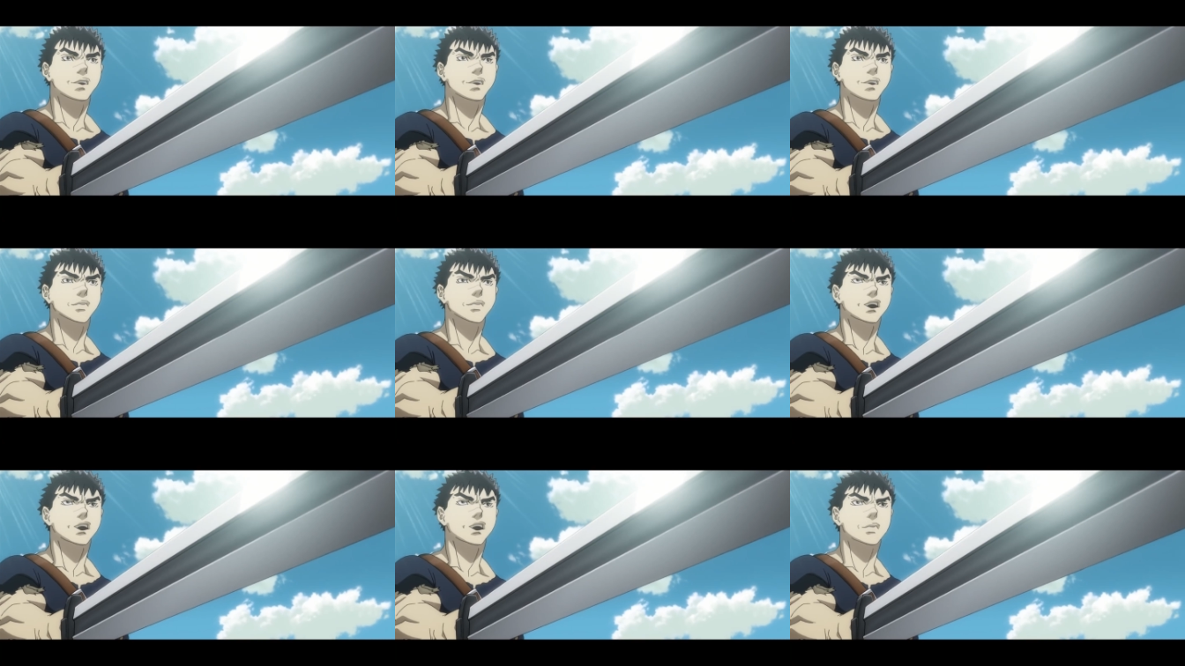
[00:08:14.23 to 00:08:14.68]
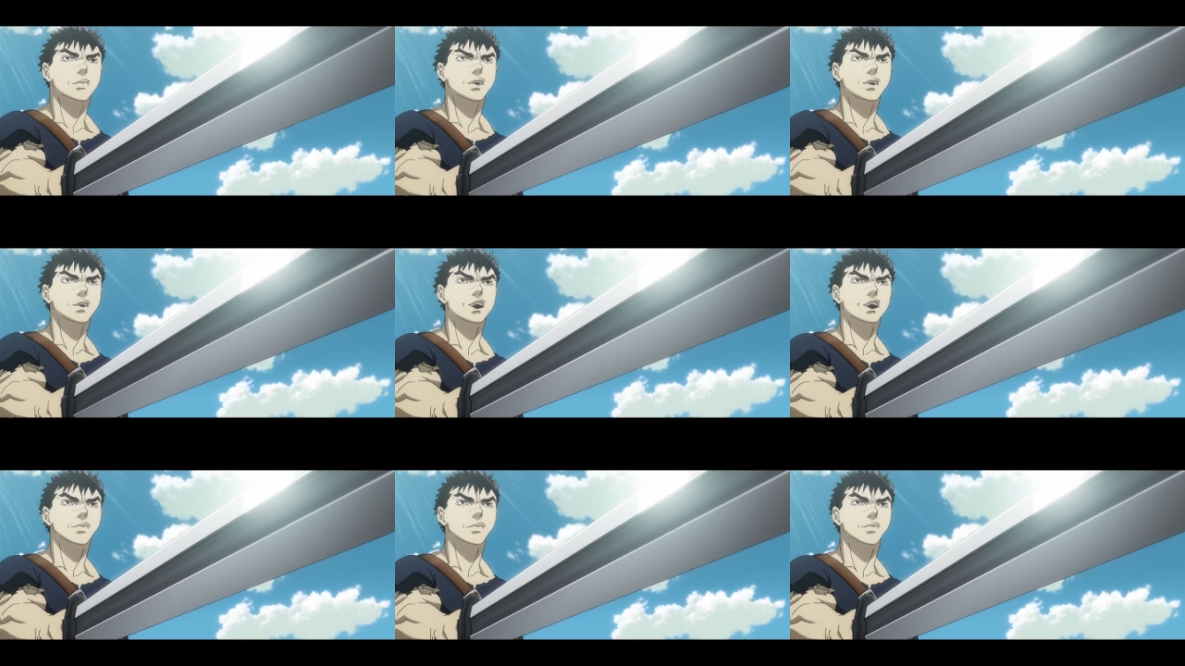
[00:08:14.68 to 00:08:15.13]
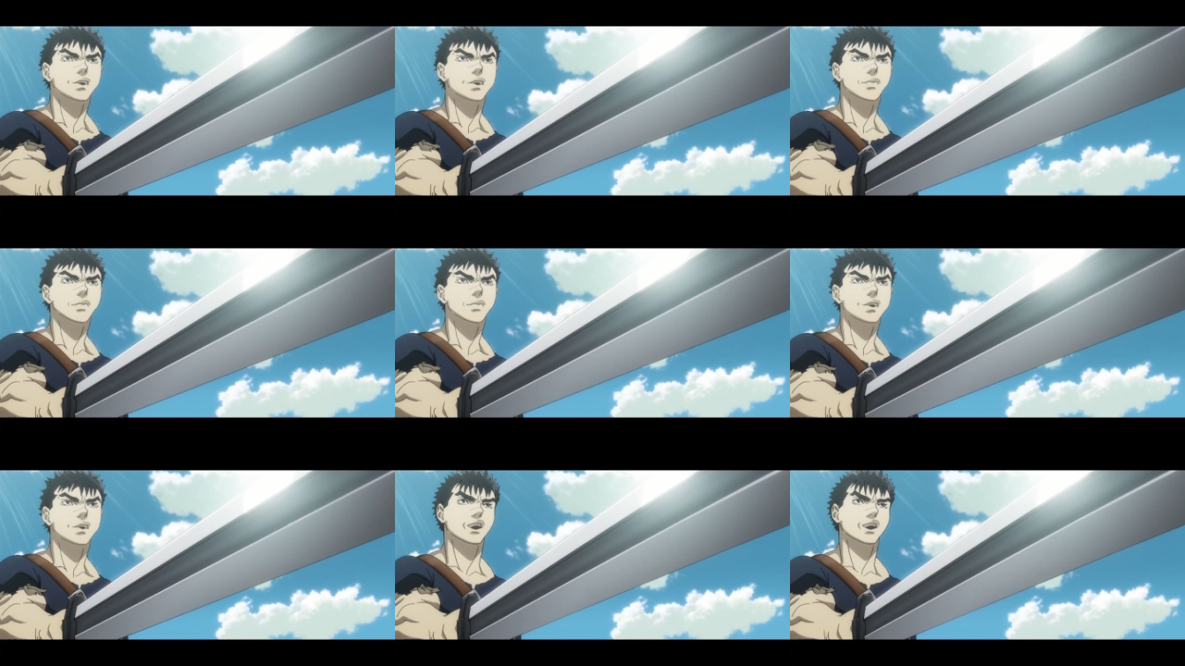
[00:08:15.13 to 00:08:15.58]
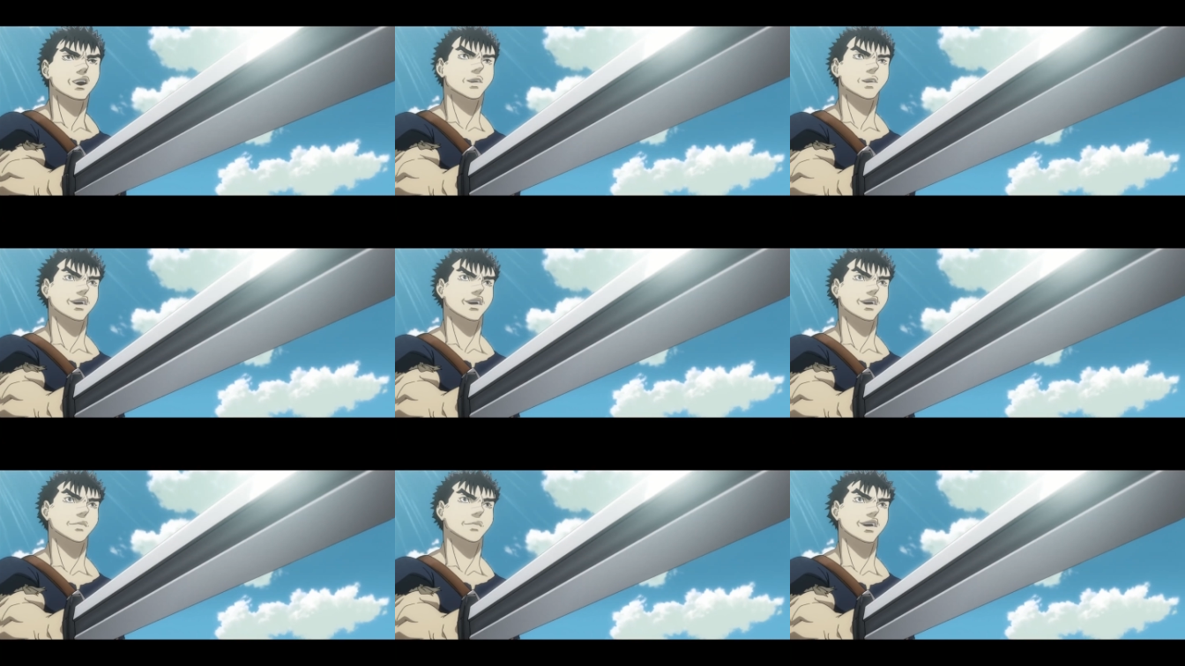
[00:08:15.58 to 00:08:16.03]
You can have whatever you want,
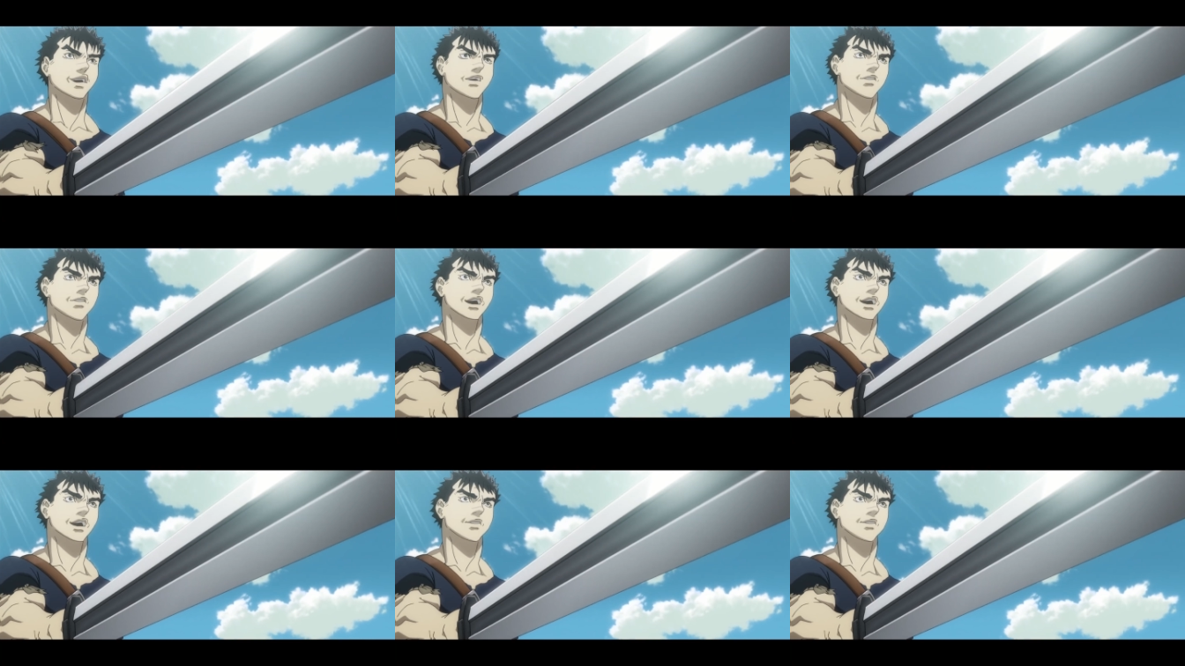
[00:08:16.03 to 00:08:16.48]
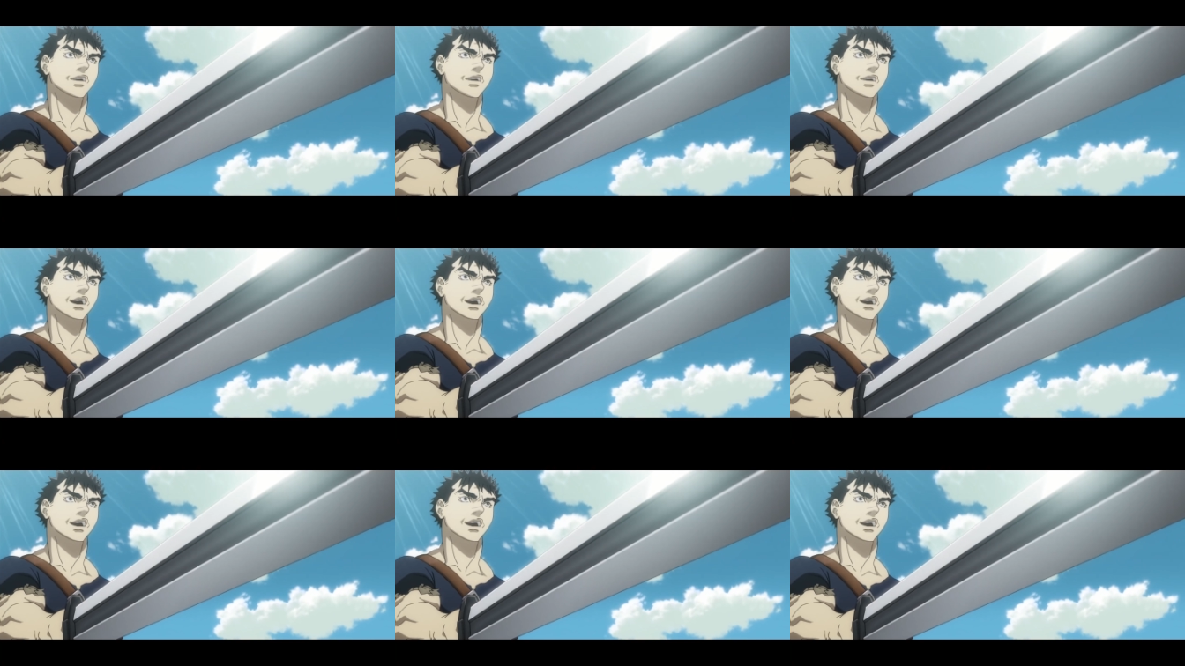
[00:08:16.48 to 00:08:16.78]
my sword or my